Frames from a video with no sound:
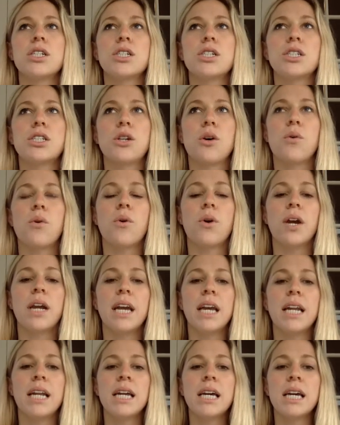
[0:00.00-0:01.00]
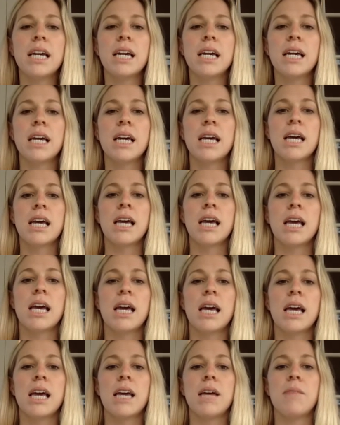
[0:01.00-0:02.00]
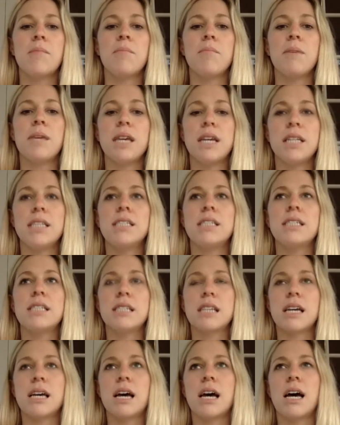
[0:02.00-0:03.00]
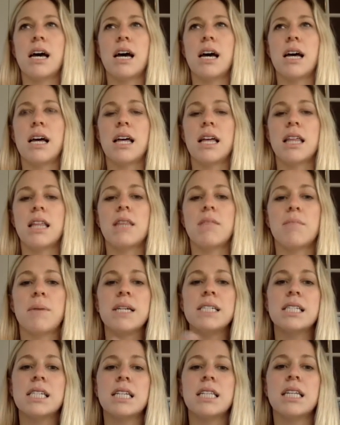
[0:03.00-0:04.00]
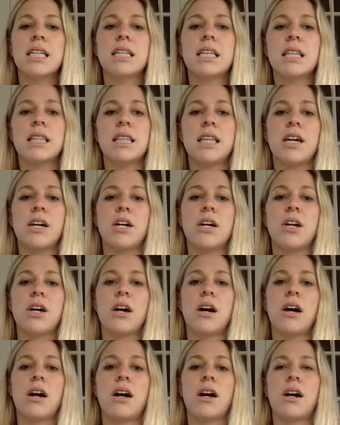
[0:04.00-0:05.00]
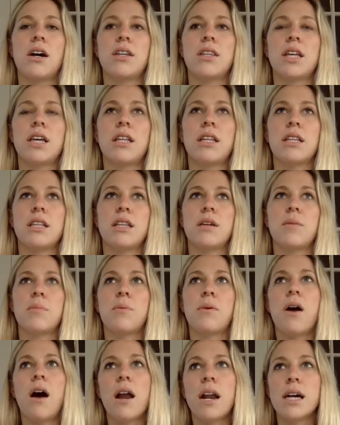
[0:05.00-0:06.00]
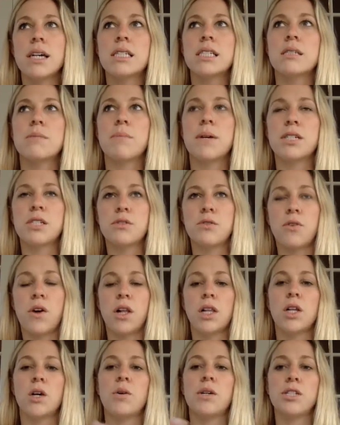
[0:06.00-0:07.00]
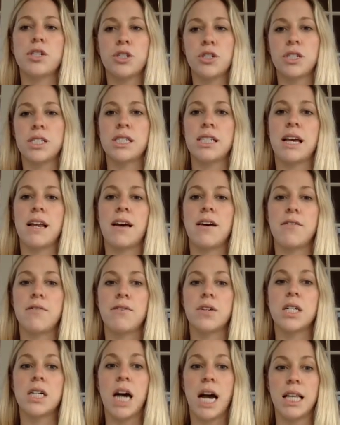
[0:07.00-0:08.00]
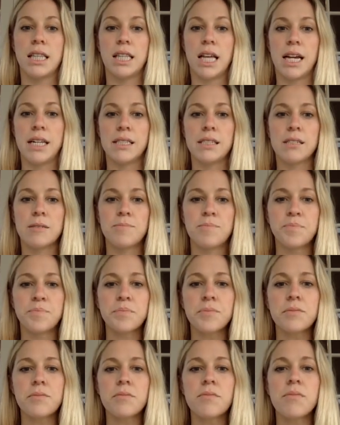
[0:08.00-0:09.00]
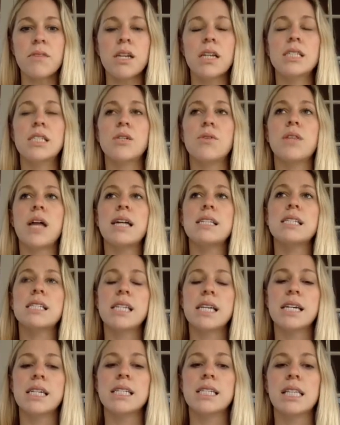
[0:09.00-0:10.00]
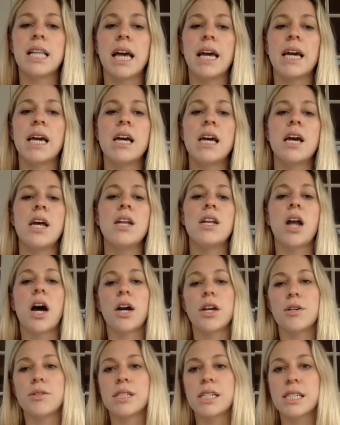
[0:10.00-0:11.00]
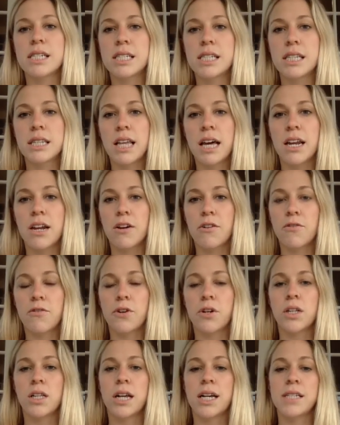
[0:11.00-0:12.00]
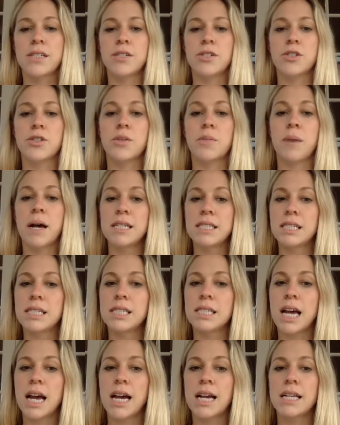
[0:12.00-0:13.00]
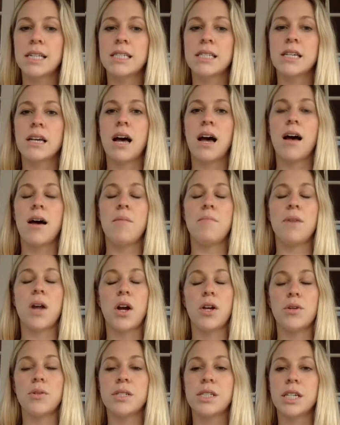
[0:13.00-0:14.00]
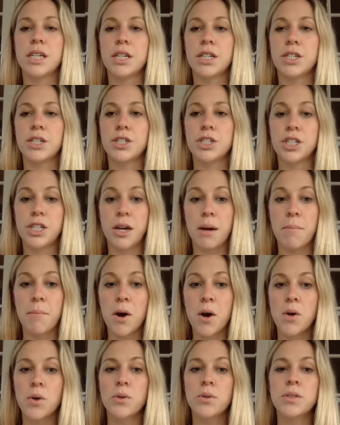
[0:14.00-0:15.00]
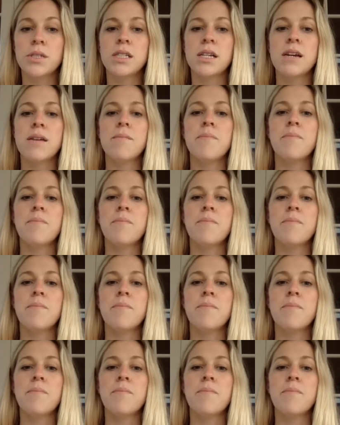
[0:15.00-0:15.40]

So organic means basically that that the products must follow a certain set of guidelines. And so that's things like not using synthetic fertilizers or pesticides, not using GMOs,